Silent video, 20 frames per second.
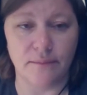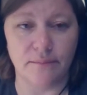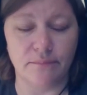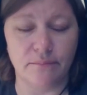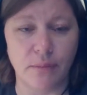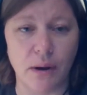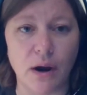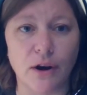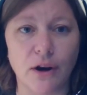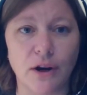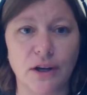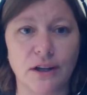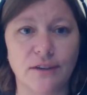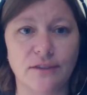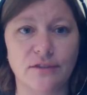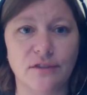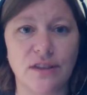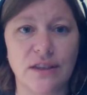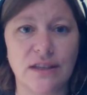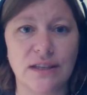part
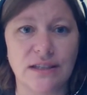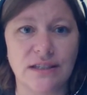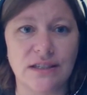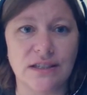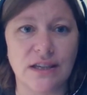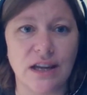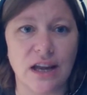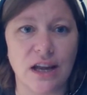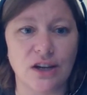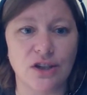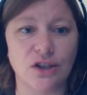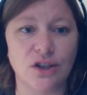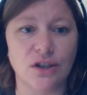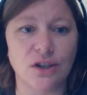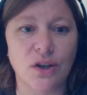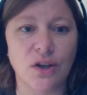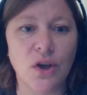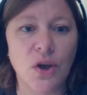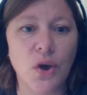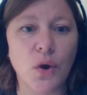of this
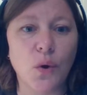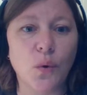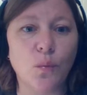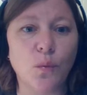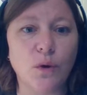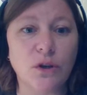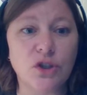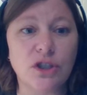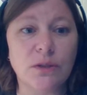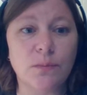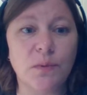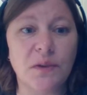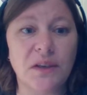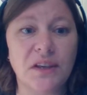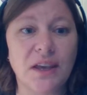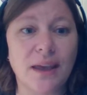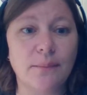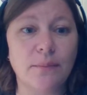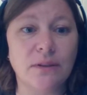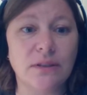standard, which is
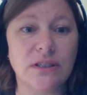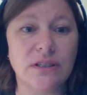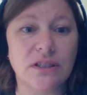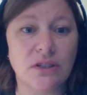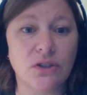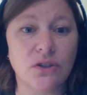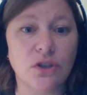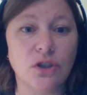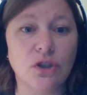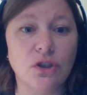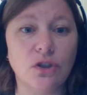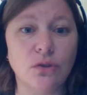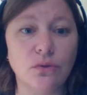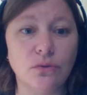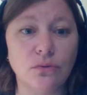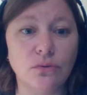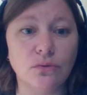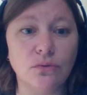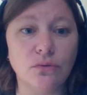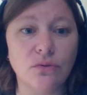being able to
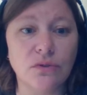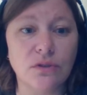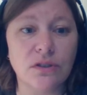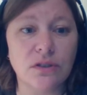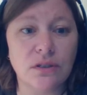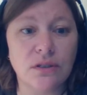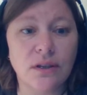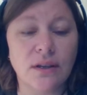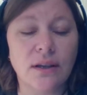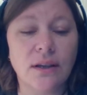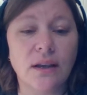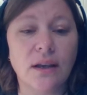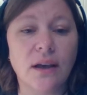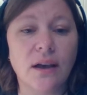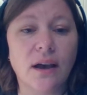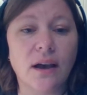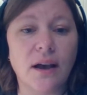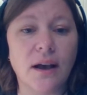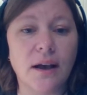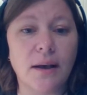use,
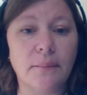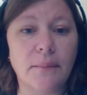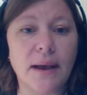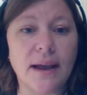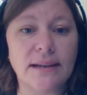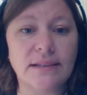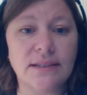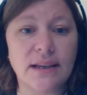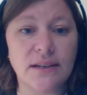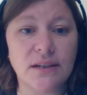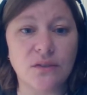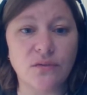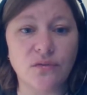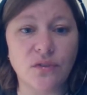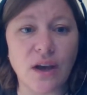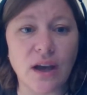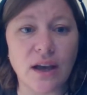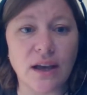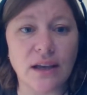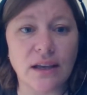
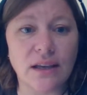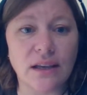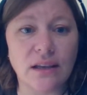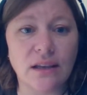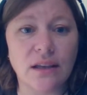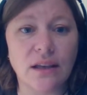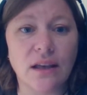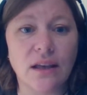identify